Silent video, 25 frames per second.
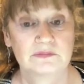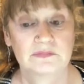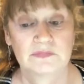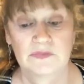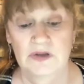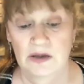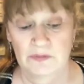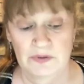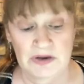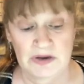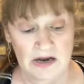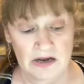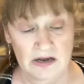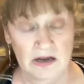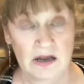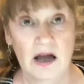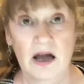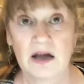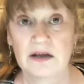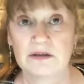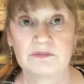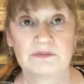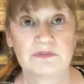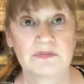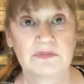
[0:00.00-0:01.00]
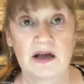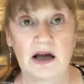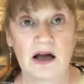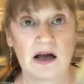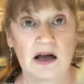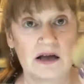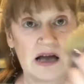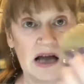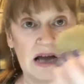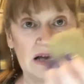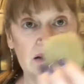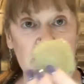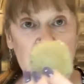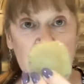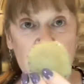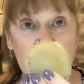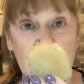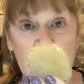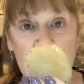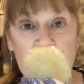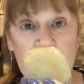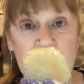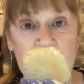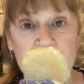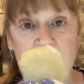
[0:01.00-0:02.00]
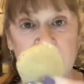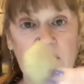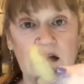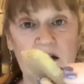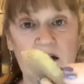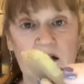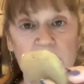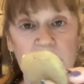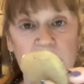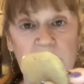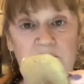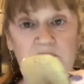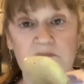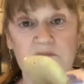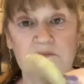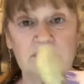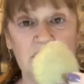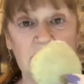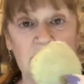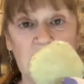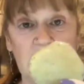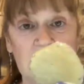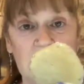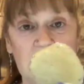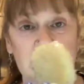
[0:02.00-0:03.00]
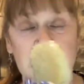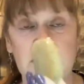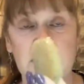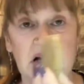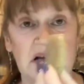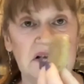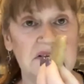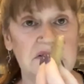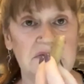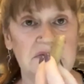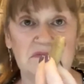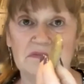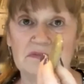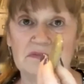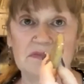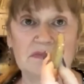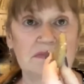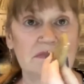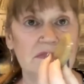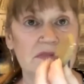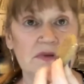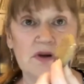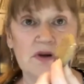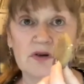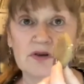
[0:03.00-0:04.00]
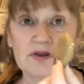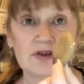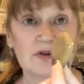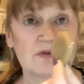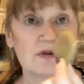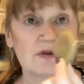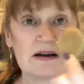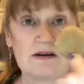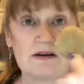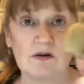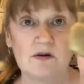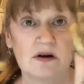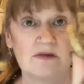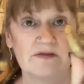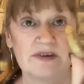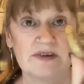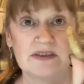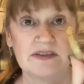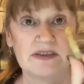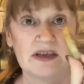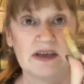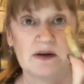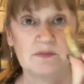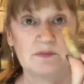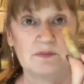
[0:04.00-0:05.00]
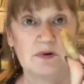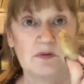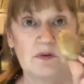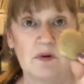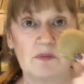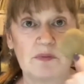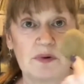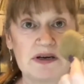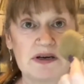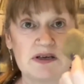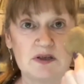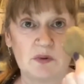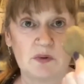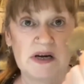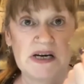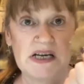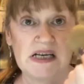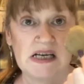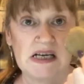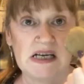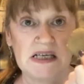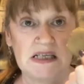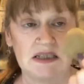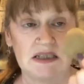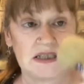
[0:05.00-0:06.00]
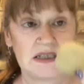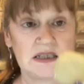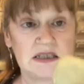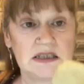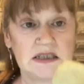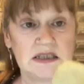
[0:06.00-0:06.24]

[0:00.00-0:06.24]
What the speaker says: I mean, I had that. I'm not sure how long I've had that. Probably 20 years.